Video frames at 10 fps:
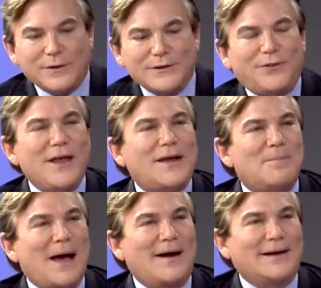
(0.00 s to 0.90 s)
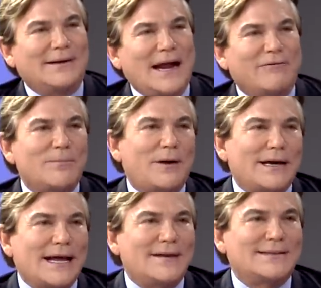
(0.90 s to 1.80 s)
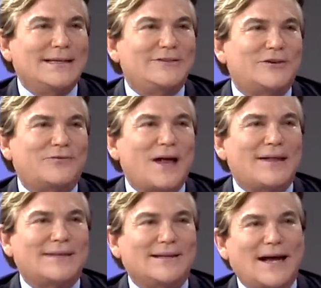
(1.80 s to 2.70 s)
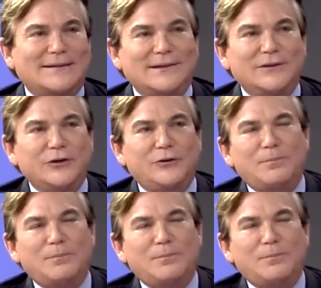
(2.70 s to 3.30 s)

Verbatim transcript: when you think about it, everybody has an inch of fat they'd like to lose,